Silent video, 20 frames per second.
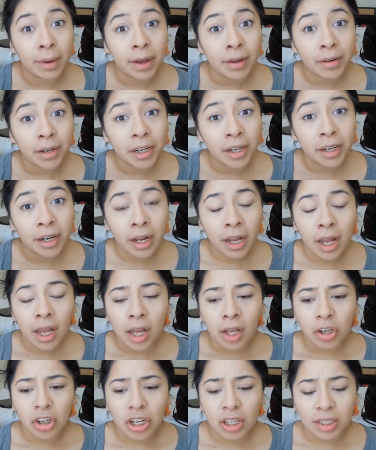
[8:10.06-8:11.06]
brightening
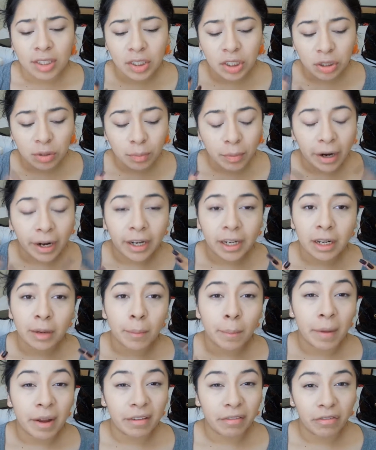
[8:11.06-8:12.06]
powder just to
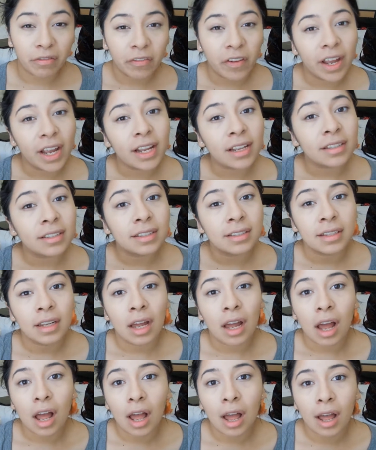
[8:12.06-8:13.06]
brighten up my
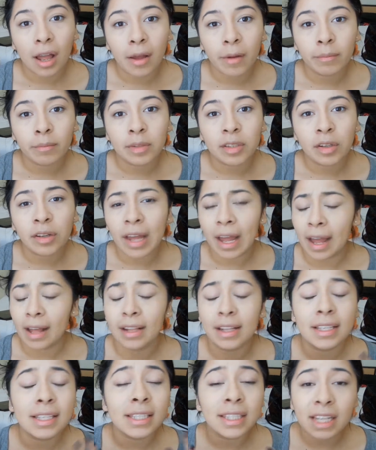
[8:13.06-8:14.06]
face. Um,
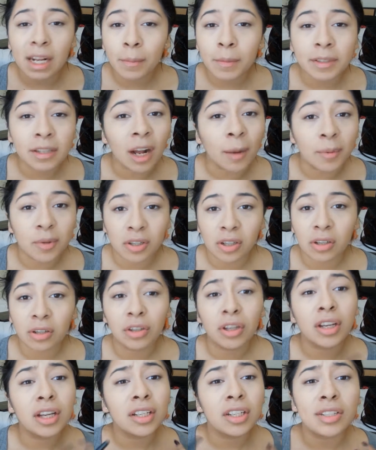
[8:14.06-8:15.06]
so yeah, this step is
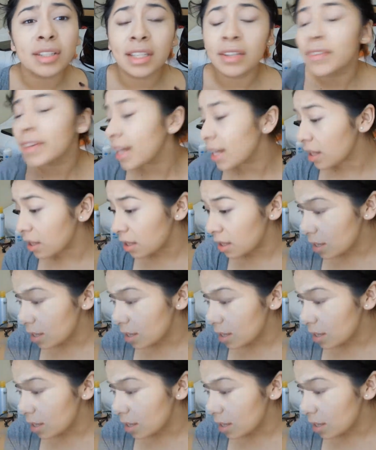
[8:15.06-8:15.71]
optional. You can just leave